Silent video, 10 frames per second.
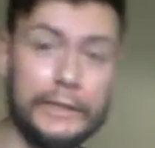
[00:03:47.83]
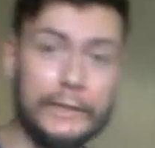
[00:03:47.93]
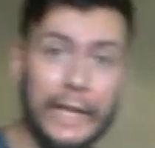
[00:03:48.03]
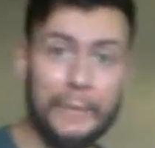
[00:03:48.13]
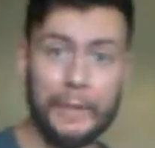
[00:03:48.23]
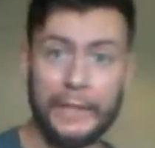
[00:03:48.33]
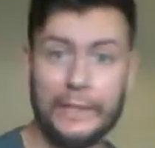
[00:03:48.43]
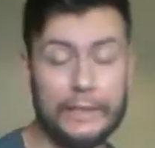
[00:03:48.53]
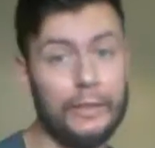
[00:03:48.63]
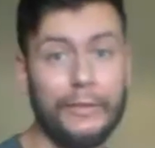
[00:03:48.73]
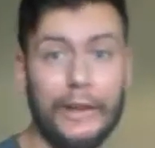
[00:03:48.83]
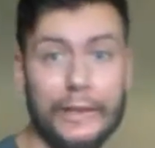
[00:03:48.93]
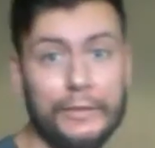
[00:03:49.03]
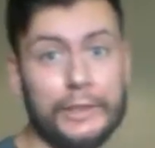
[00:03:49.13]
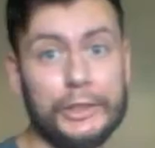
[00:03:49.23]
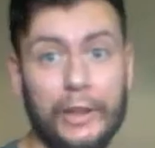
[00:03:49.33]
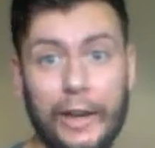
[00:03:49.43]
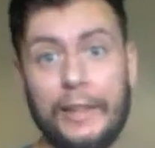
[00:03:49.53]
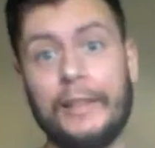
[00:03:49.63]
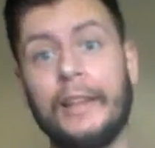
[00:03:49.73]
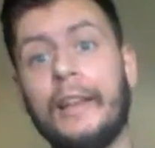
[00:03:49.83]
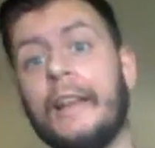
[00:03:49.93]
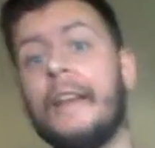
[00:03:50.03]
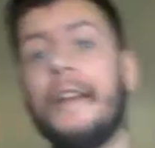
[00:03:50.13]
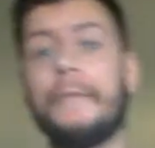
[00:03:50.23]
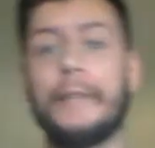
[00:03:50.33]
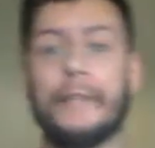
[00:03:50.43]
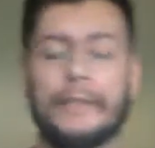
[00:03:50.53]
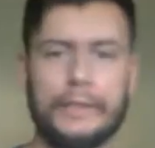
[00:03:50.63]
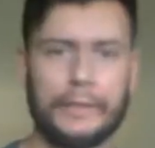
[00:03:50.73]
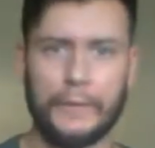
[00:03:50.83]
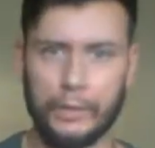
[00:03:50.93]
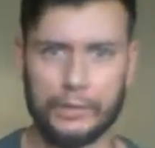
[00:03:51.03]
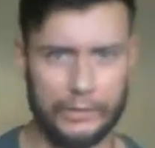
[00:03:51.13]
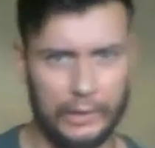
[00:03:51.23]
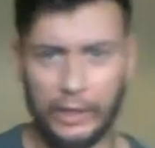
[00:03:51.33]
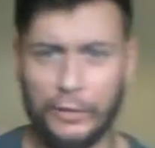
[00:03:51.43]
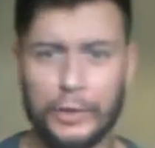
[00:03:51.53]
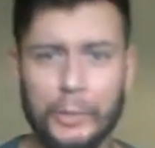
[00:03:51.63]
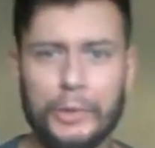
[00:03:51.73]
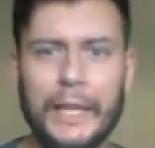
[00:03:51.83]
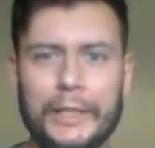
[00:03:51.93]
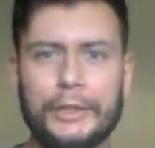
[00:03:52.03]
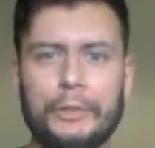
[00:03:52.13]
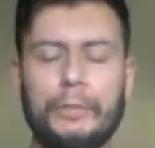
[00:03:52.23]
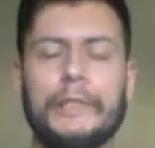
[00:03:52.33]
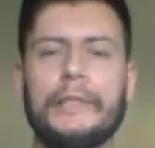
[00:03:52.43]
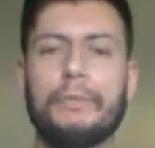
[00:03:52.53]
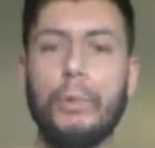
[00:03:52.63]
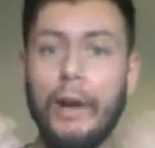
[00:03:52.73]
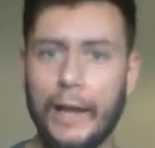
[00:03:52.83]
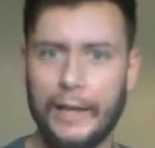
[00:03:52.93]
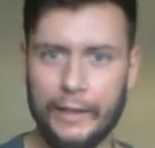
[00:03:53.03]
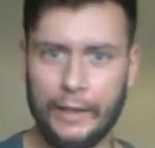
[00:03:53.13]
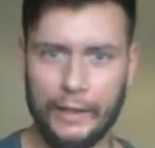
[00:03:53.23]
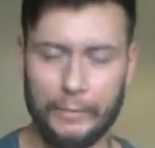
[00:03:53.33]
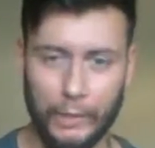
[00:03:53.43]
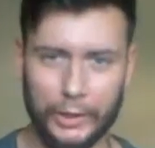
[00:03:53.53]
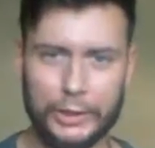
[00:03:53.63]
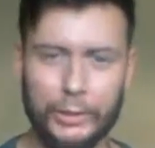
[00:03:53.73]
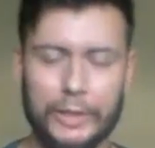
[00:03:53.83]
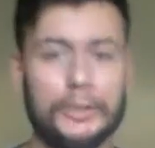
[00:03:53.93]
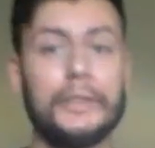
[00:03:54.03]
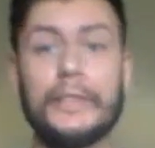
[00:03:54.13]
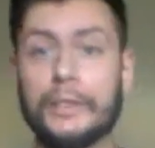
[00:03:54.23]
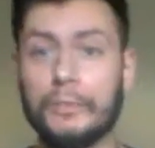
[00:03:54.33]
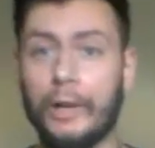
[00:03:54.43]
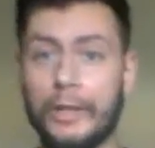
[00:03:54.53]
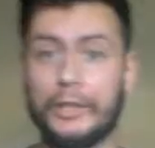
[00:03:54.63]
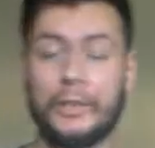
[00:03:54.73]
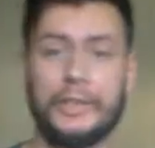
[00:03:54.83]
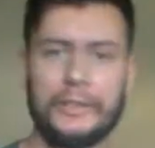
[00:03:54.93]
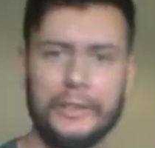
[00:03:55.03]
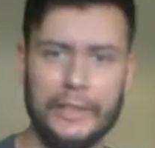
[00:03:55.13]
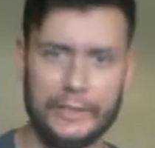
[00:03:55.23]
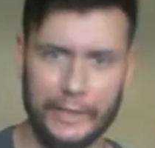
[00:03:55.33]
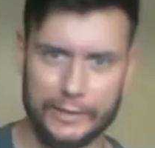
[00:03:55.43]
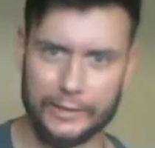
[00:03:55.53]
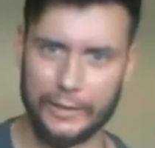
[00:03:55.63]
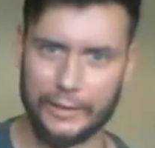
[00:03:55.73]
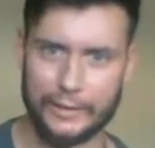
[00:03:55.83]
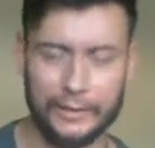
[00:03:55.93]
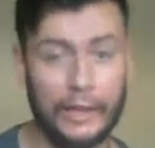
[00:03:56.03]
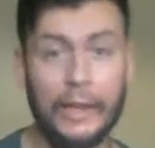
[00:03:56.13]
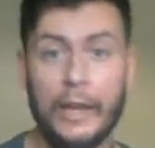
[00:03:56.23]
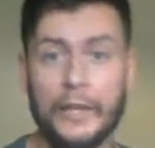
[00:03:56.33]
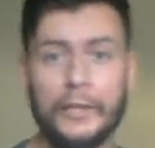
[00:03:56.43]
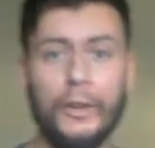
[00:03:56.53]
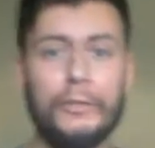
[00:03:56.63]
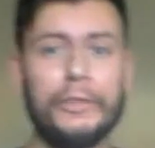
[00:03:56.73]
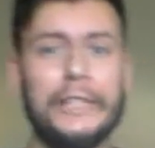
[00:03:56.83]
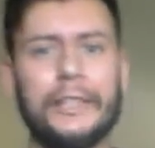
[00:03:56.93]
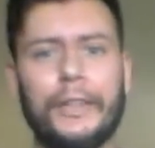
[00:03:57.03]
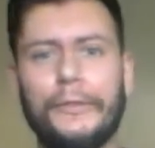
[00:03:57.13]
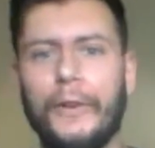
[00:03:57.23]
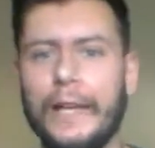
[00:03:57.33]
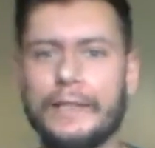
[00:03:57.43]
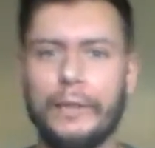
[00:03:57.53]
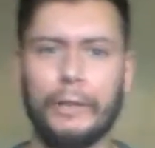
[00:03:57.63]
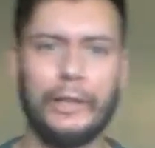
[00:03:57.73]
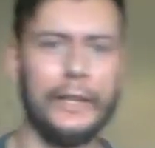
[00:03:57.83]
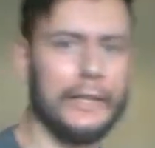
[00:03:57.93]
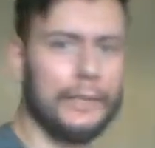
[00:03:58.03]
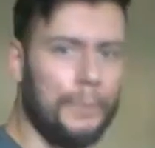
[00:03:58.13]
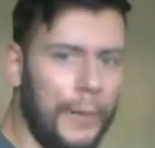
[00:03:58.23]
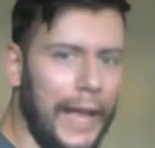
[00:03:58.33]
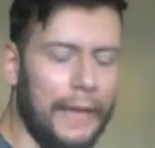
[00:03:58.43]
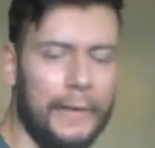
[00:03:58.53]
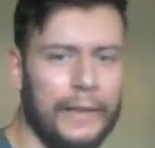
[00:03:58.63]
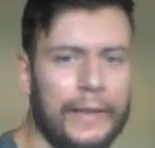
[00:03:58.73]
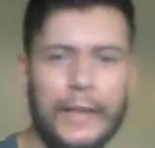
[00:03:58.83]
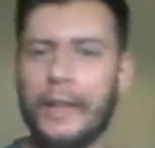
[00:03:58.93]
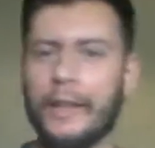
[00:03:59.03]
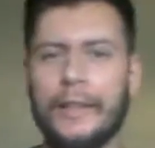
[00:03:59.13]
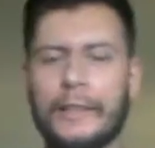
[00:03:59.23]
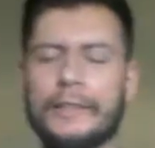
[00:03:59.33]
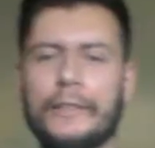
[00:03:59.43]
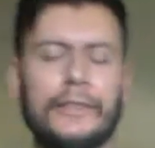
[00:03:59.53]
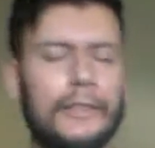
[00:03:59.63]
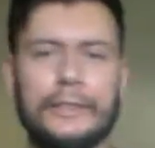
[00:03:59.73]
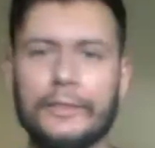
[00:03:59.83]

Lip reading: snap it easier without even trying, because it just feels more natural, which is why in martial arts, traditional martial arts, you do these exercises. You're not really going to fight someone like this. It's